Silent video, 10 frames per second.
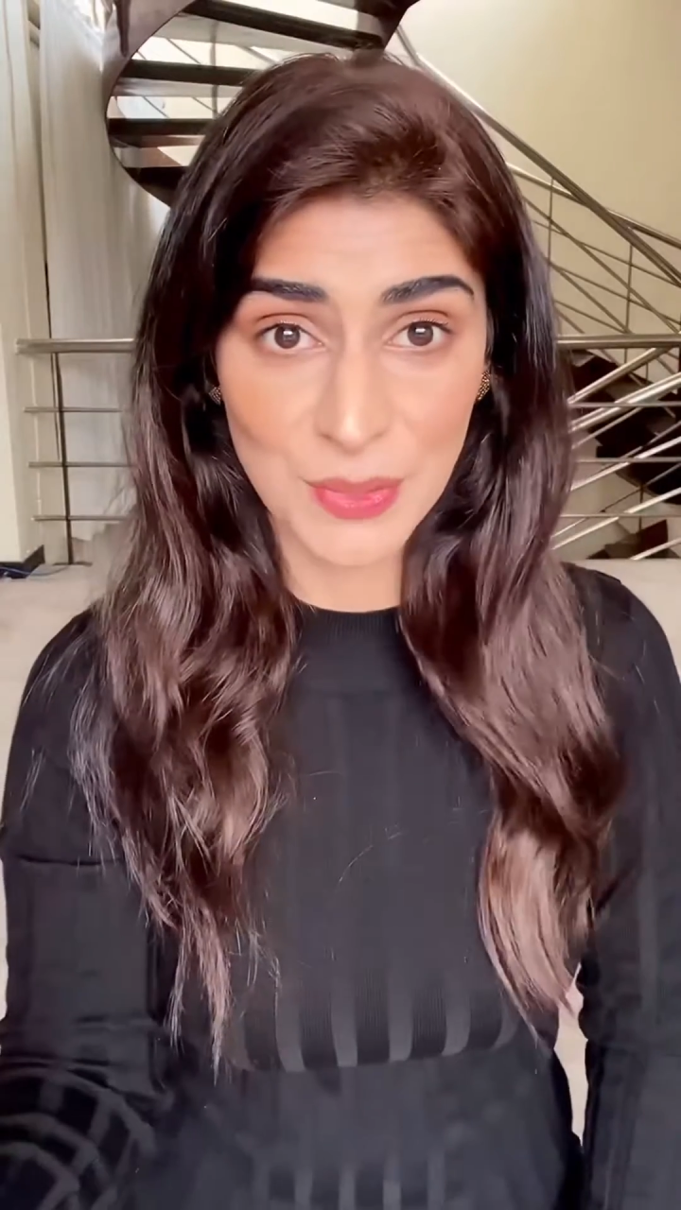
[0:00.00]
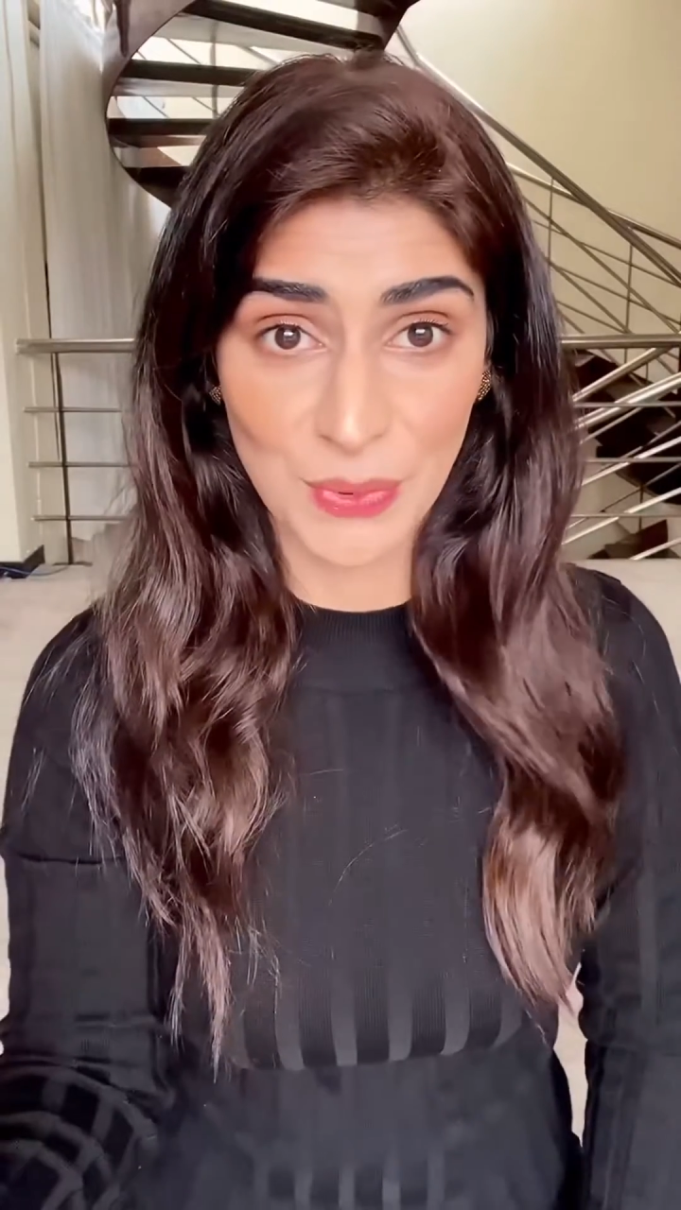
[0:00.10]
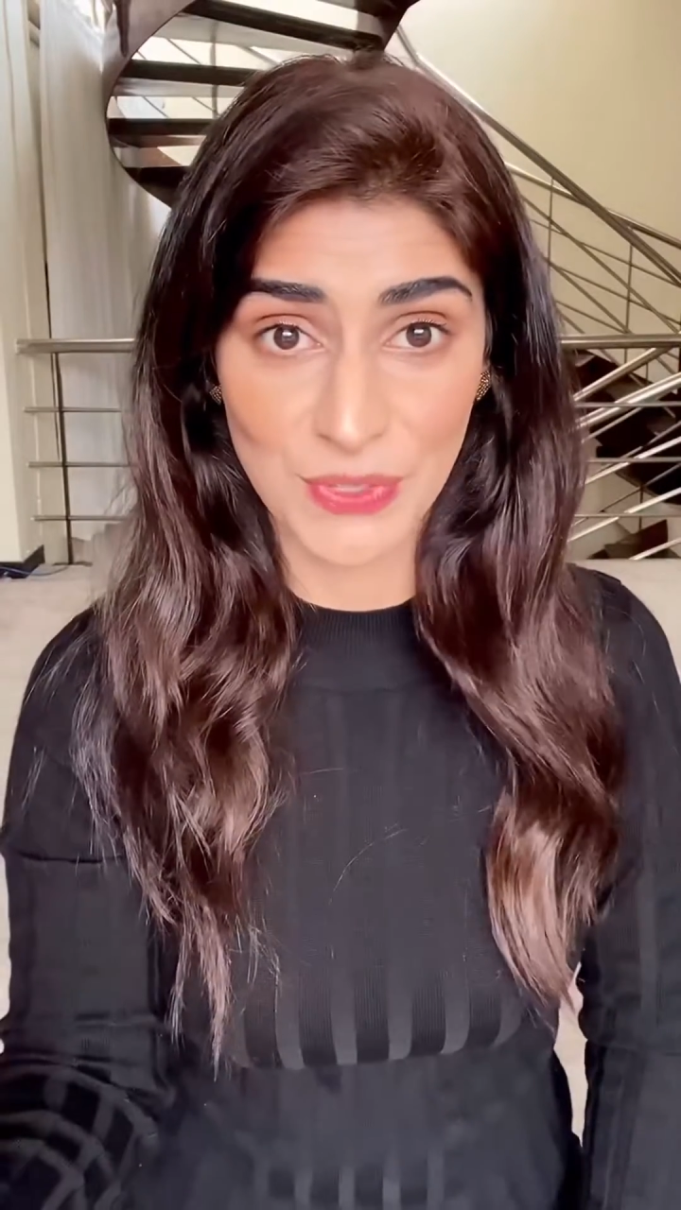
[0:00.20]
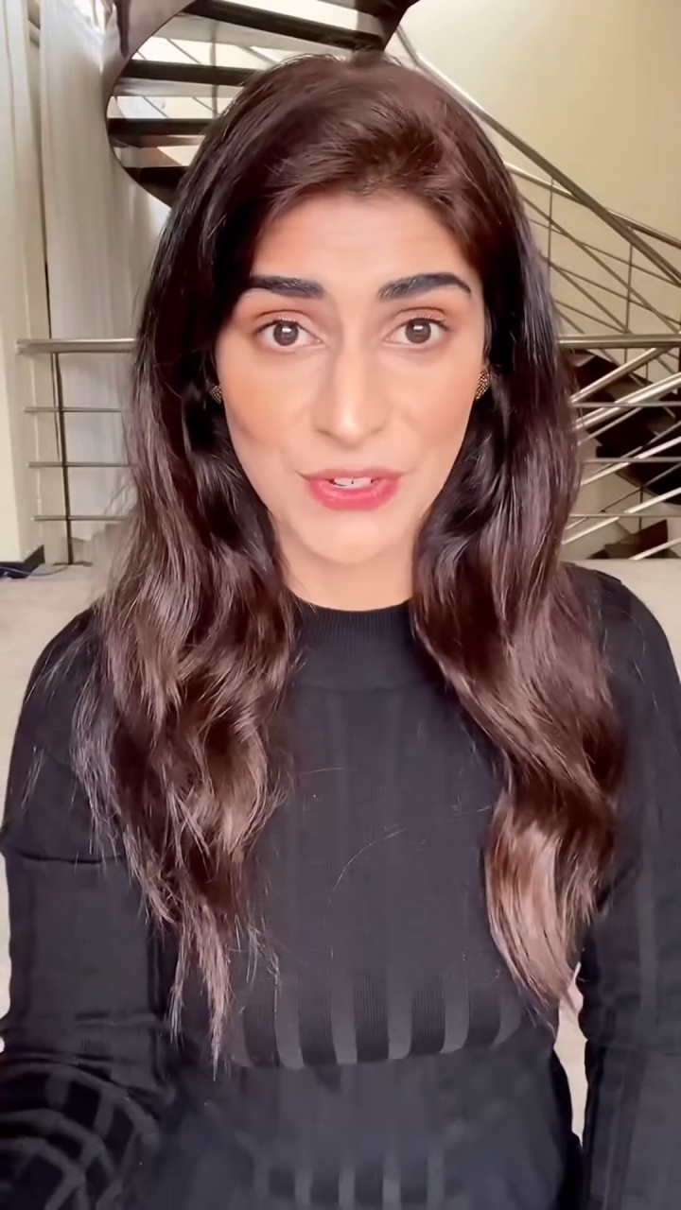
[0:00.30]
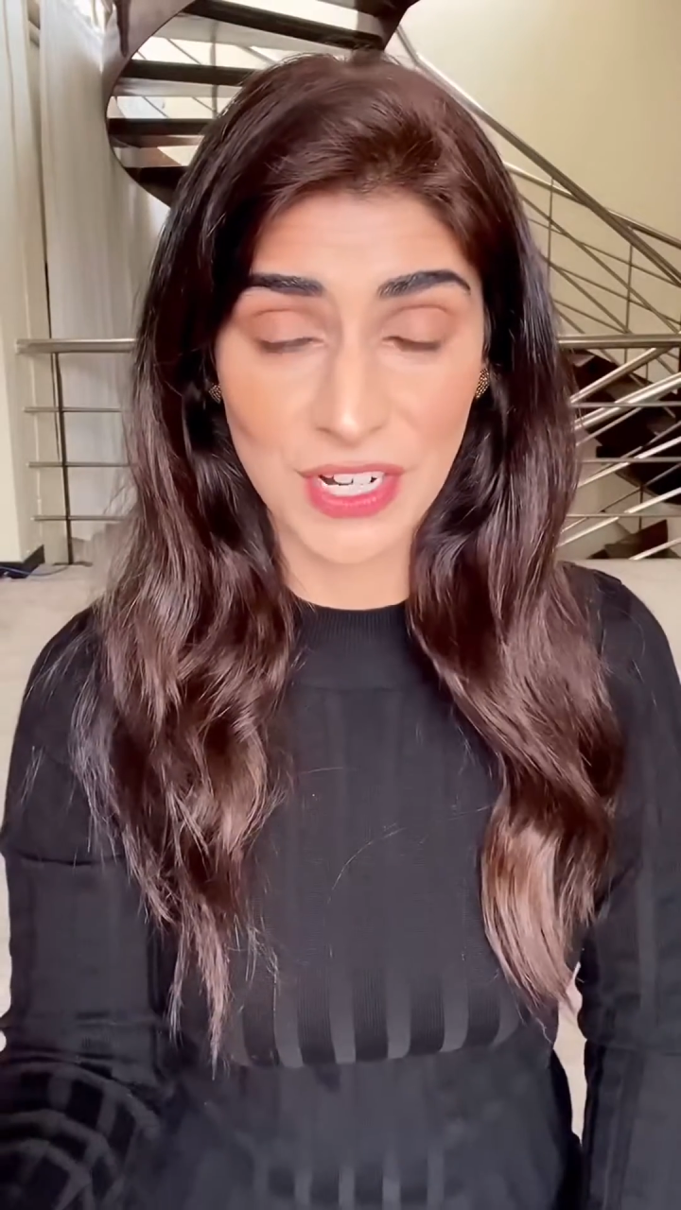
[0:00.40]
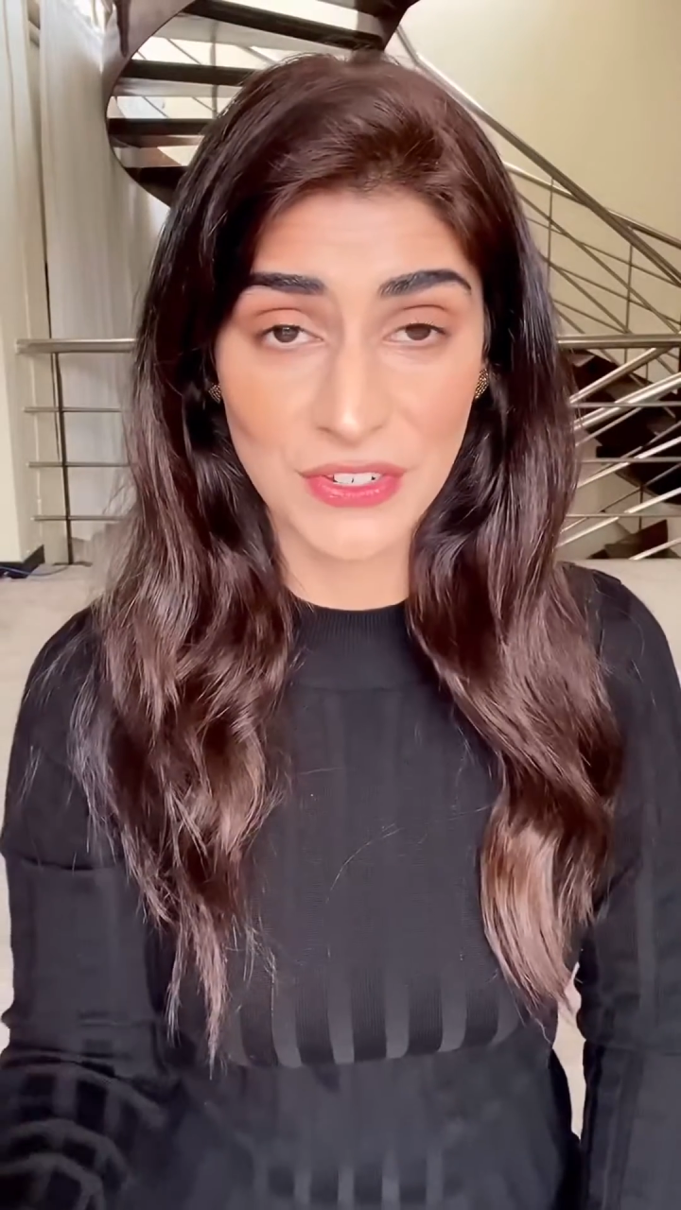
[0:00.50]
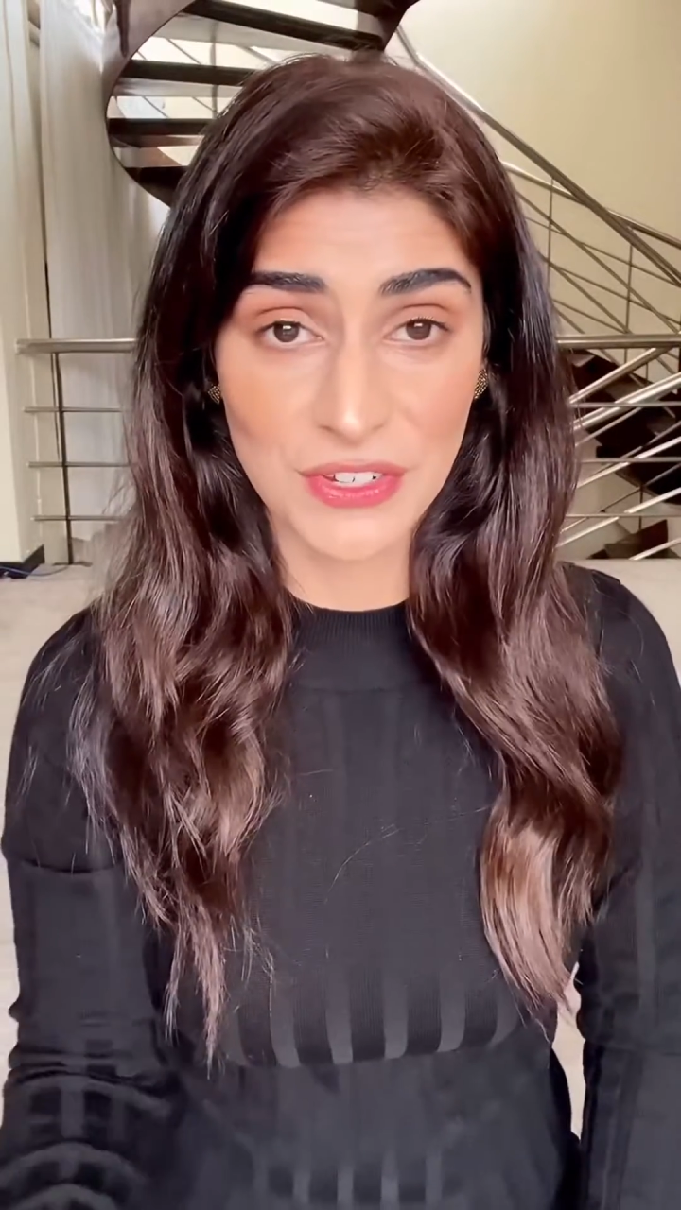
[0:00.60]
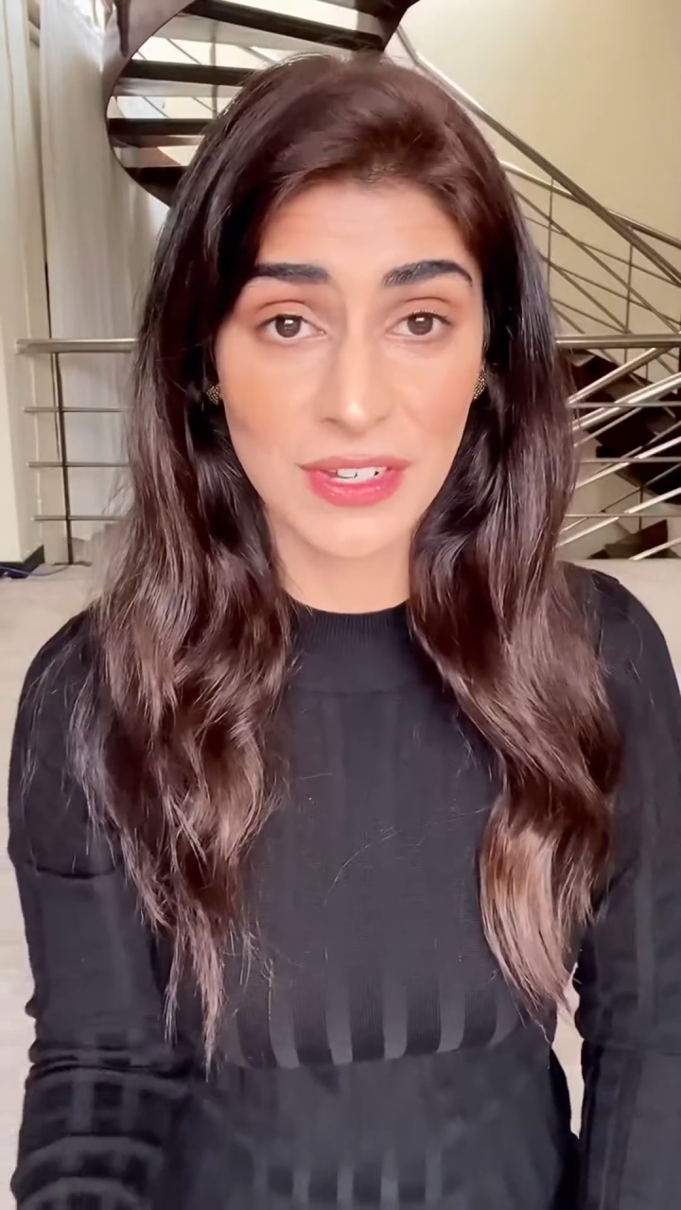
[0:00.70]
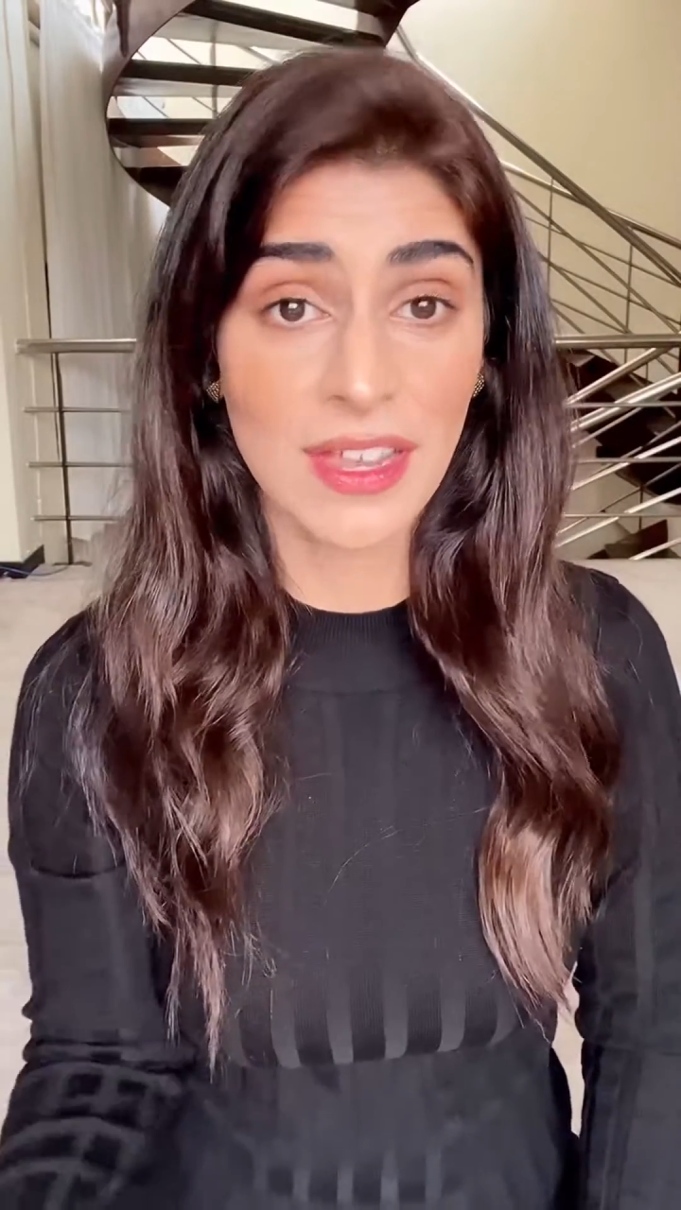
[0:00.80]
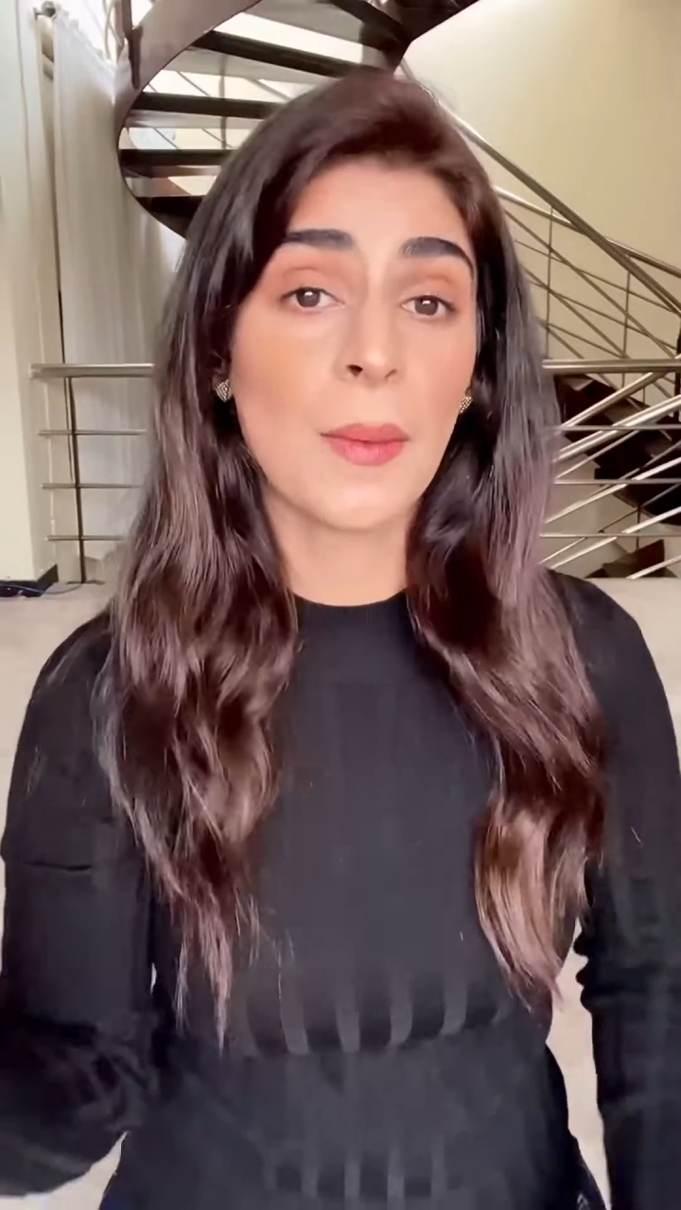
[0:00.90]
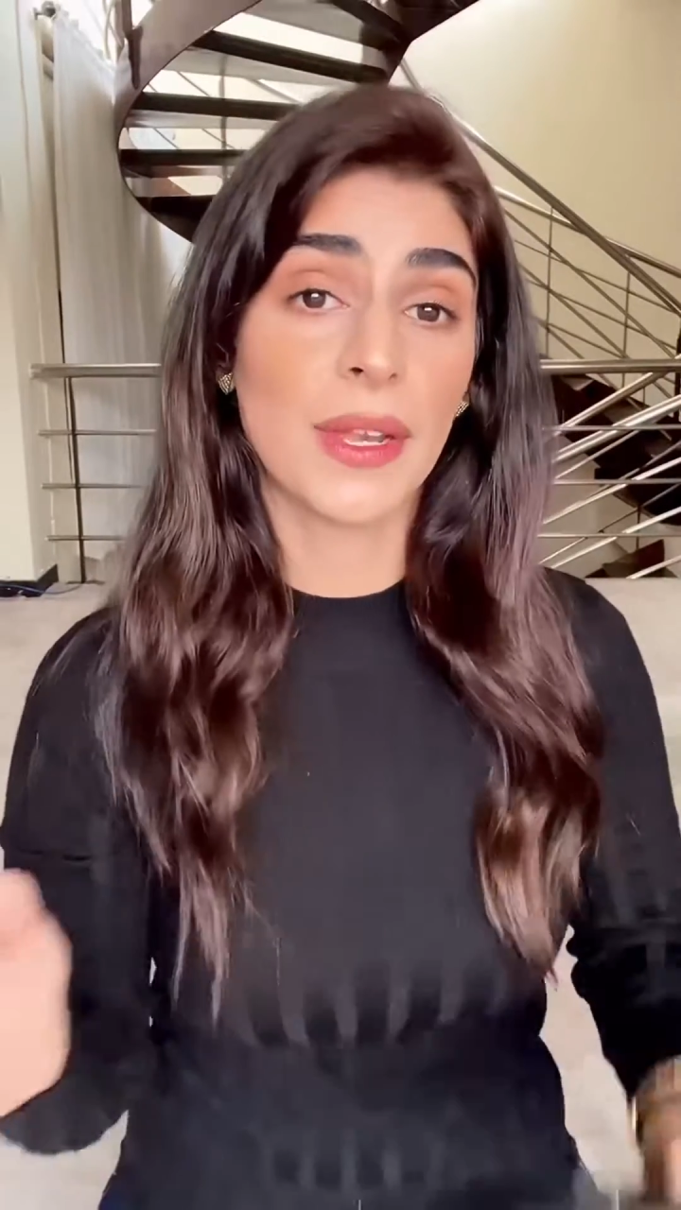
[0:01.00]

your bone structure.